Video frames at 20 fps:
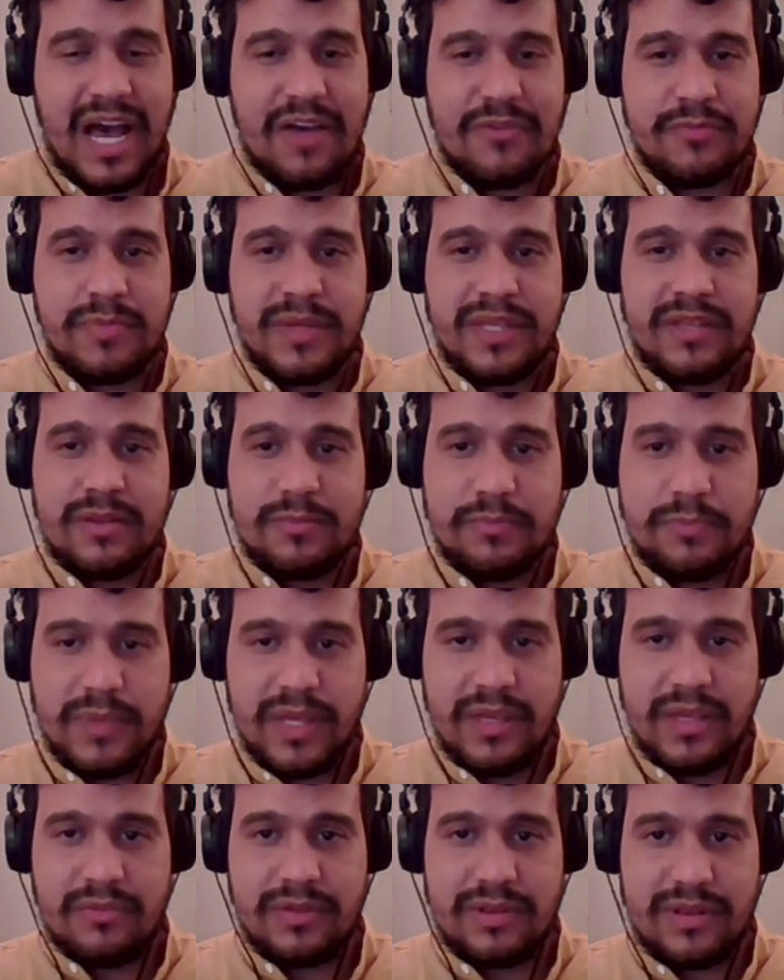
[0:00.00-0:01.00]
I've been
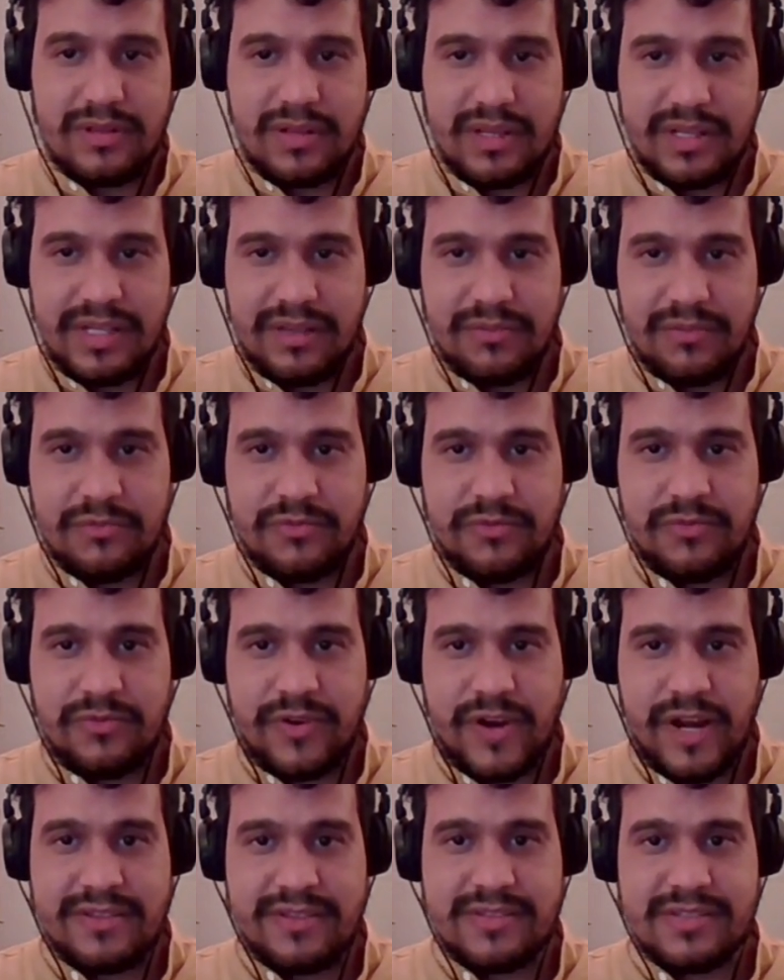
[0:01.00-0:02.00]
in in
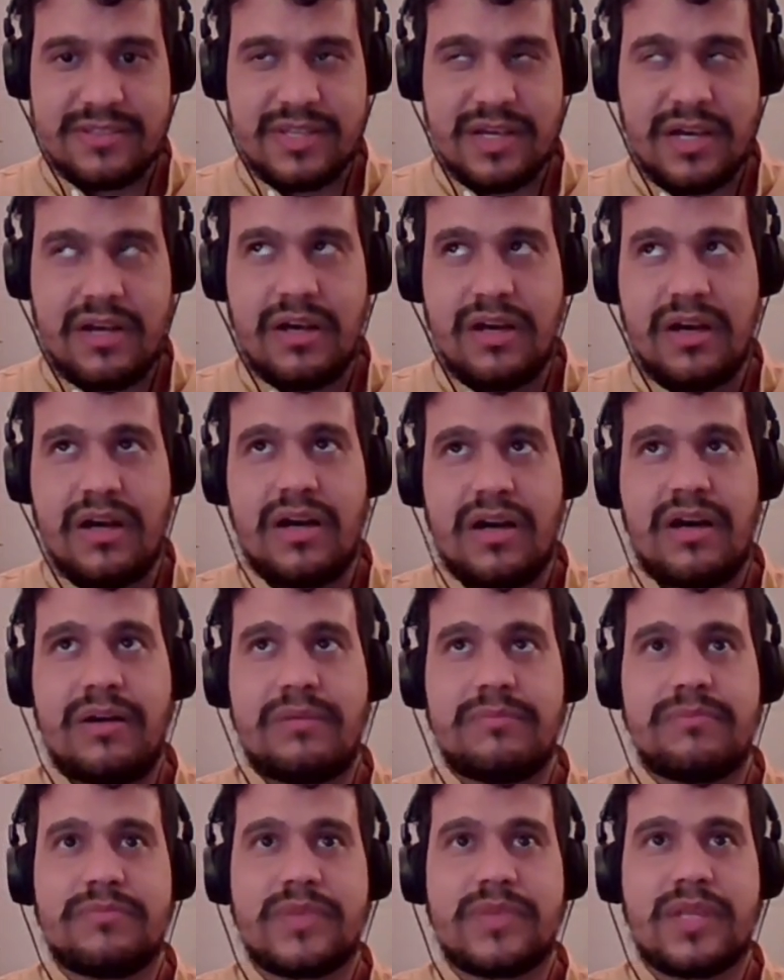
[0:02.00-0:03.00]
France
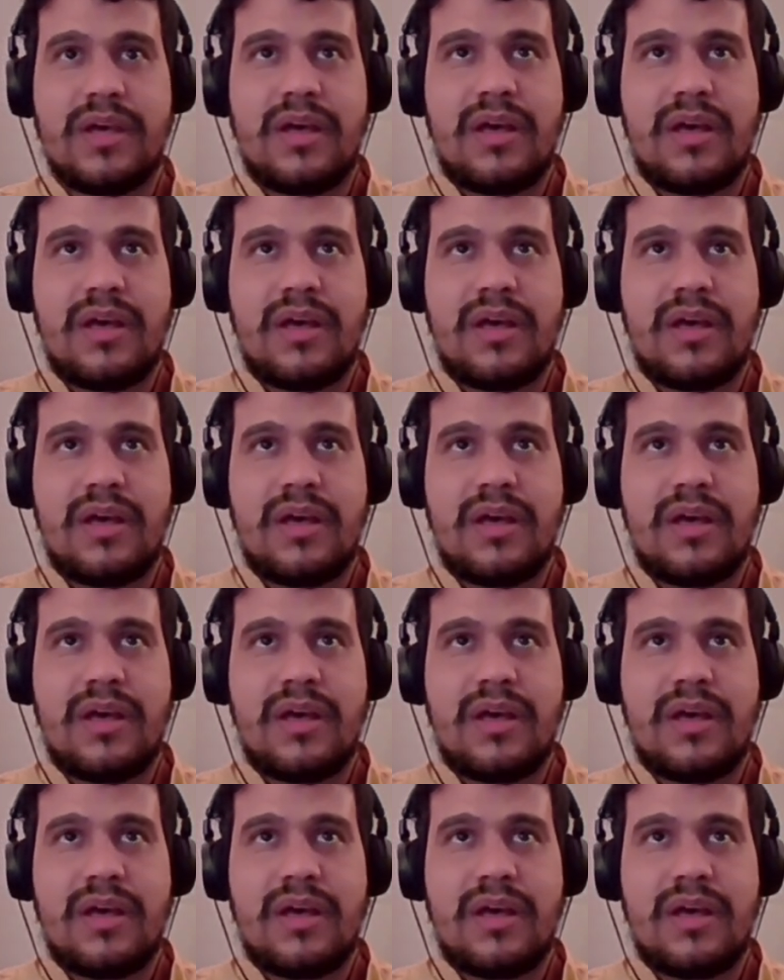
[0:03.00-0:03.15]
um,